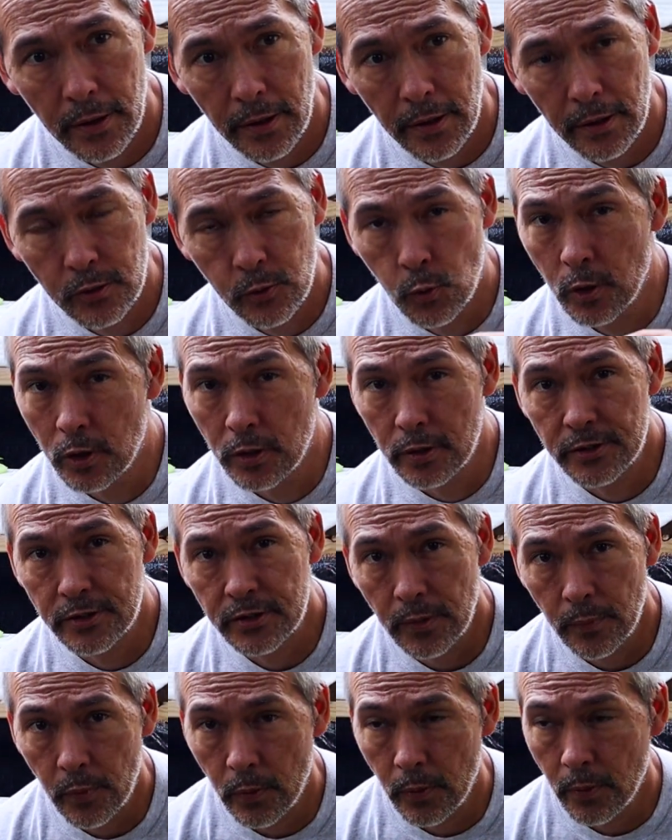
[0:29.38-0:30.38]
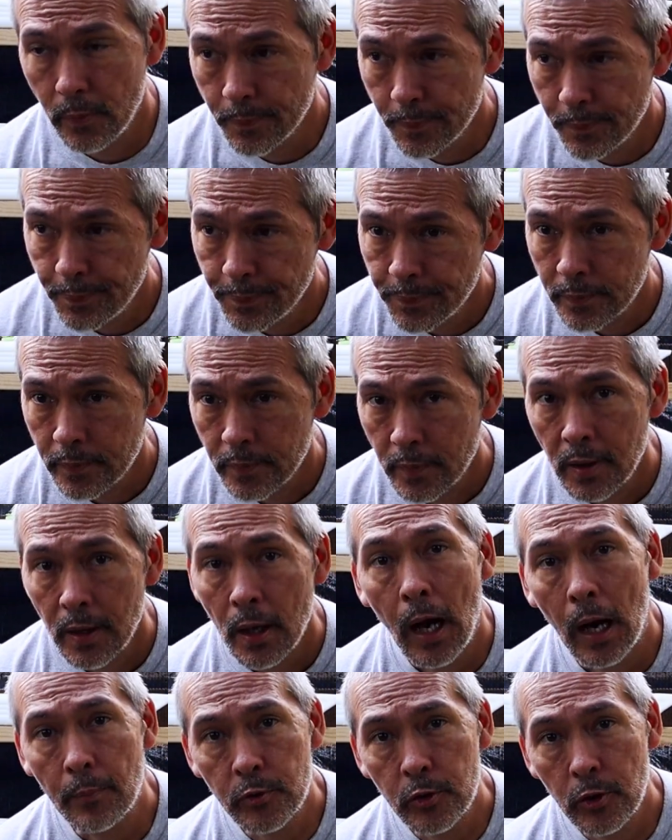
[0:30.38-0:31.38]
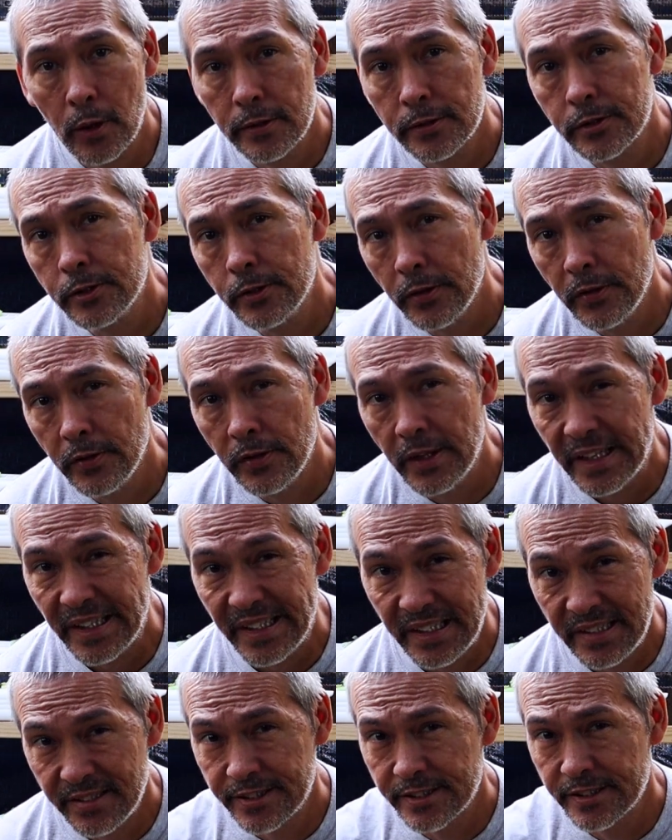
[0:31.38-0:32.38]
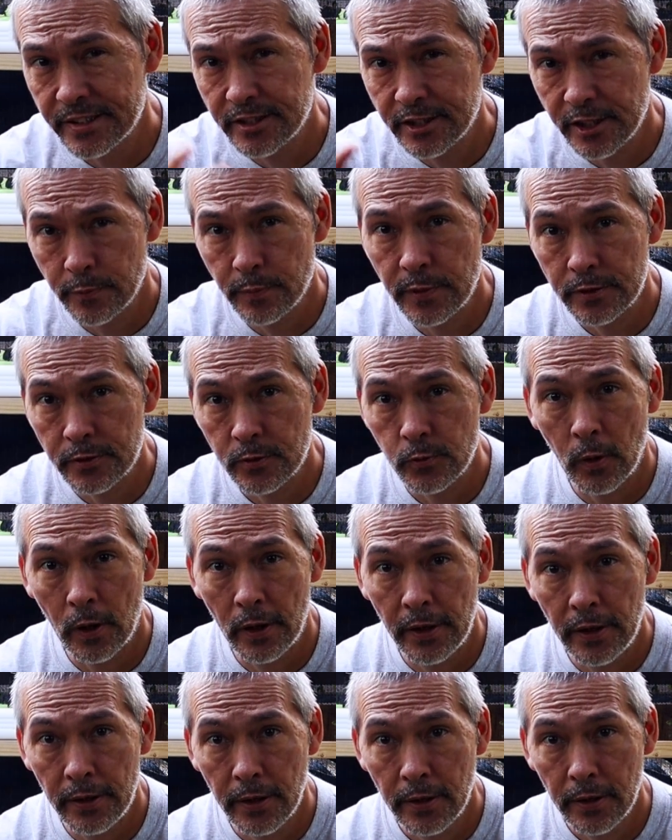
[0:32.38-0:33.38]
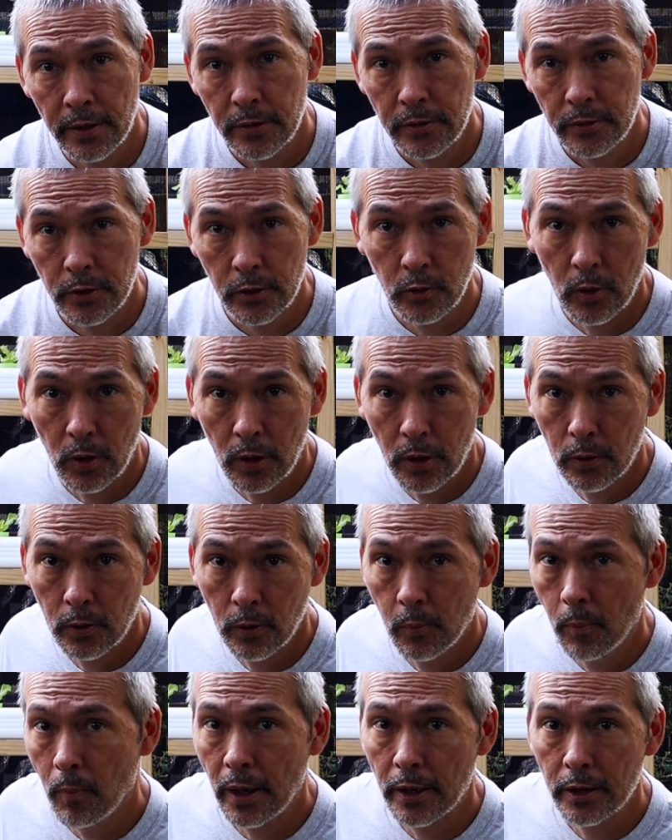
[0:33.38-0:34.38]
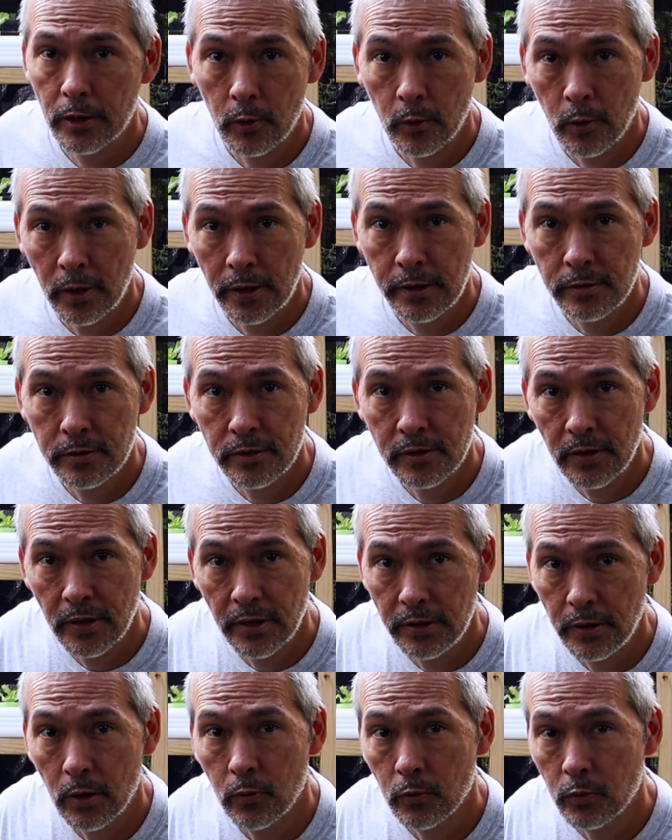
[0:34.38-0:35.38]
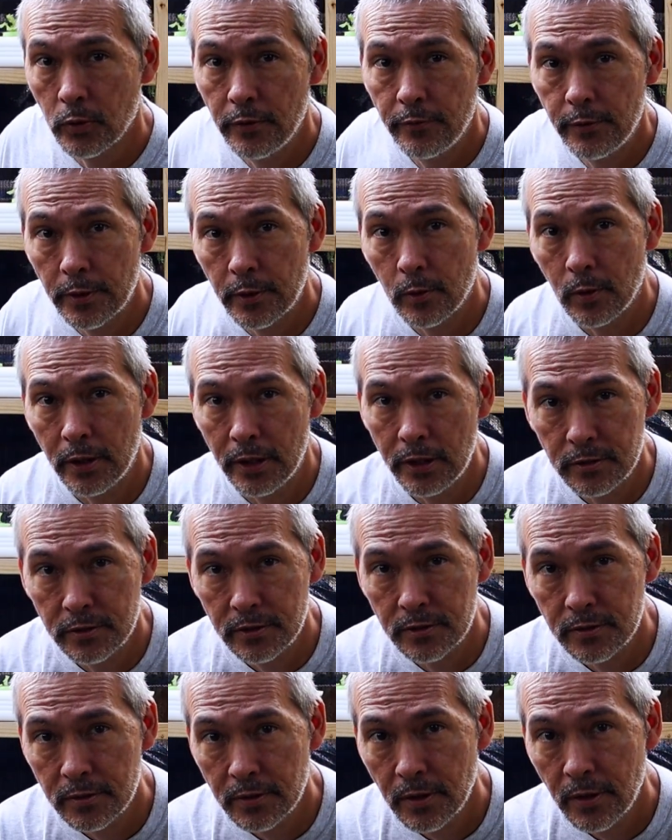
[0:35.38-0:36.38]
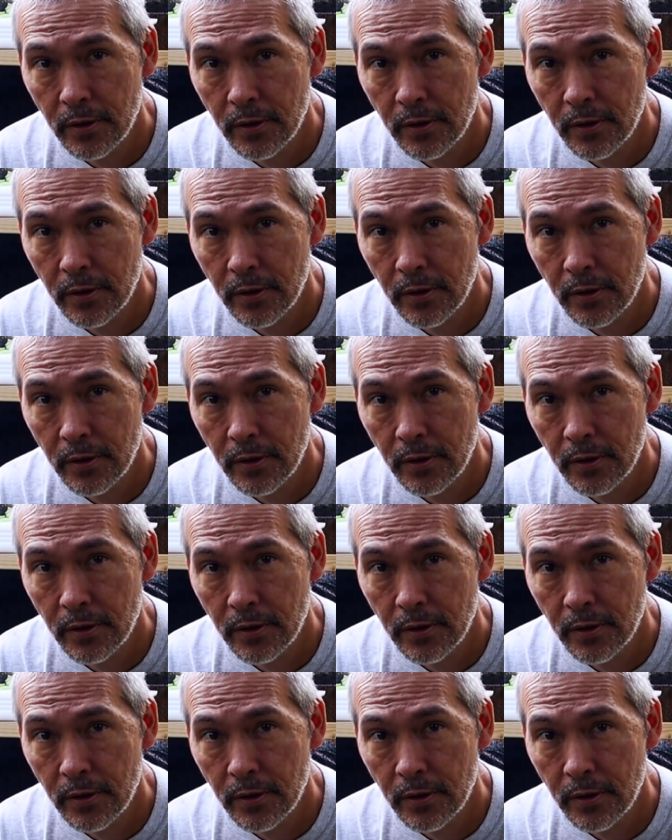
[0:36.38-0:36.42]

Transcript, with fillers: it's really simple. I'm trying to show you the easiest, simplest way to grow microgreens and your own leafy greens.